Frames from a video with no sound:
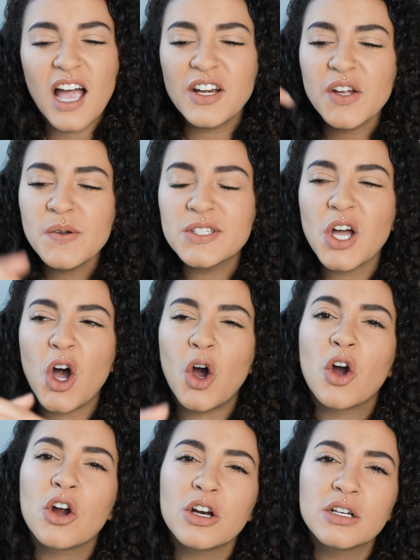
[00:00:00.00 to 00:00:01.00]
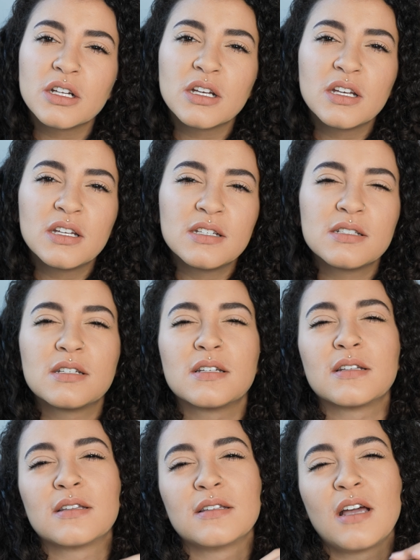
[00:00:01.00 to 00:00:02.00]
I know it's hard
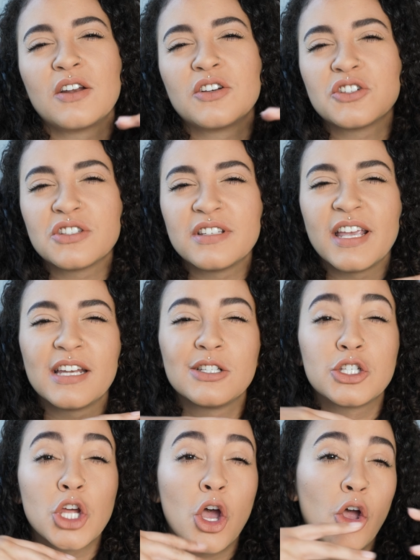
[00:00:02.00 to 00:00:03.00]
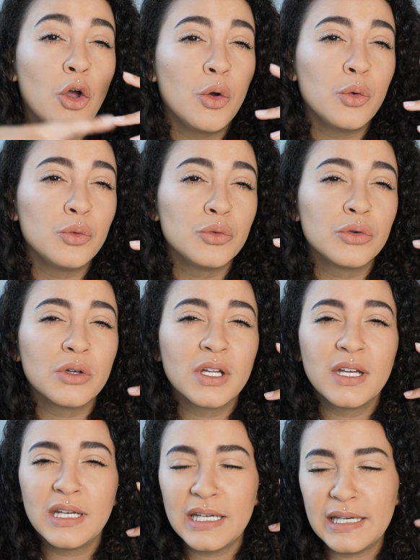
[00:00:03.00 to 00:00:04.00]
to understand tone
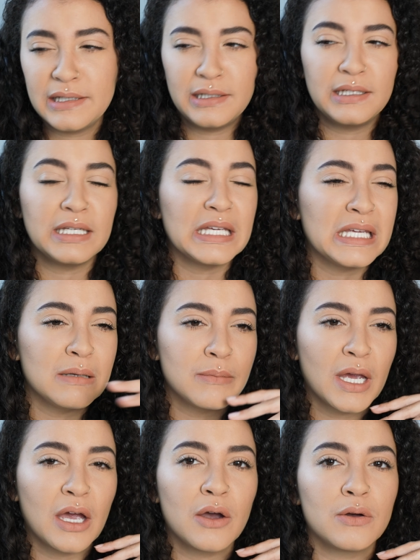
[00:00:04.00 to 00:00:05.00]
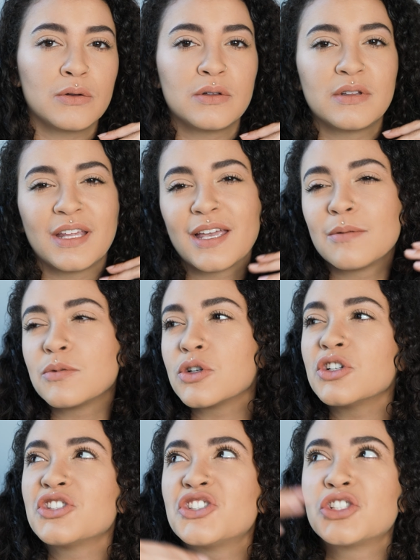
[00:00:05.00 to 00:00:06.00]
in an email. Like, I'm
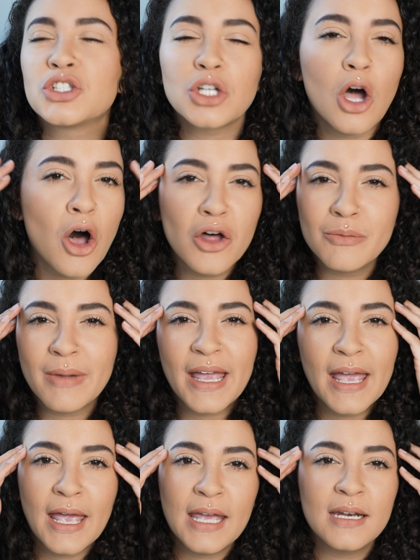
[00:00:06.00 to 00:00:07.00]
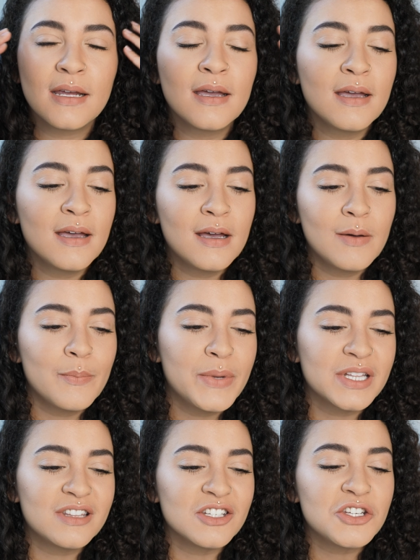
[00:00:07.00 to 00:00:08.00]
sure it's just all in my head,
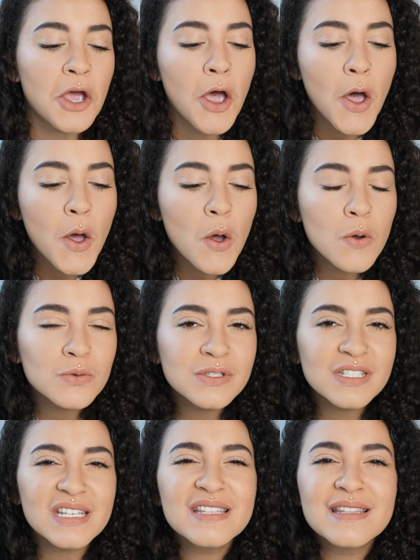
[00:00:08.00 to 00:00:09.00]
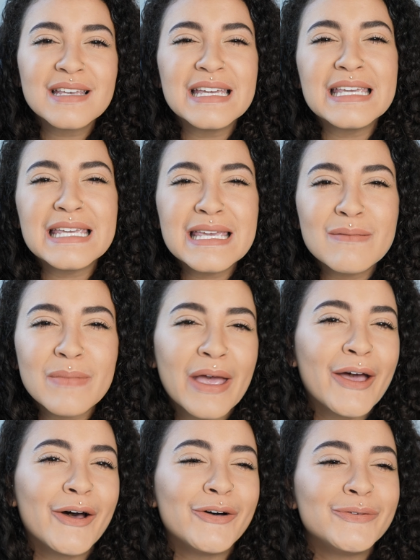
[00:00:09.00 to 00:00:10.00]
but the tones in the
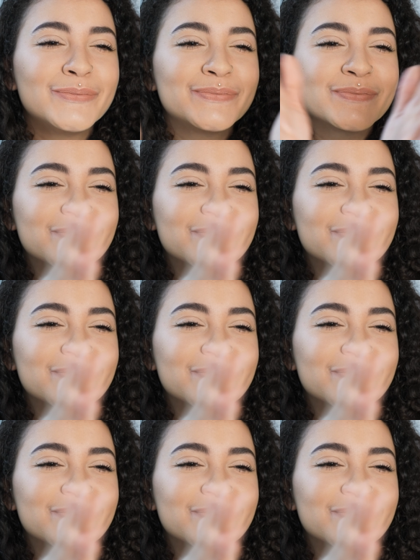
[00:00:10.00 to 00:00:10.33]
email,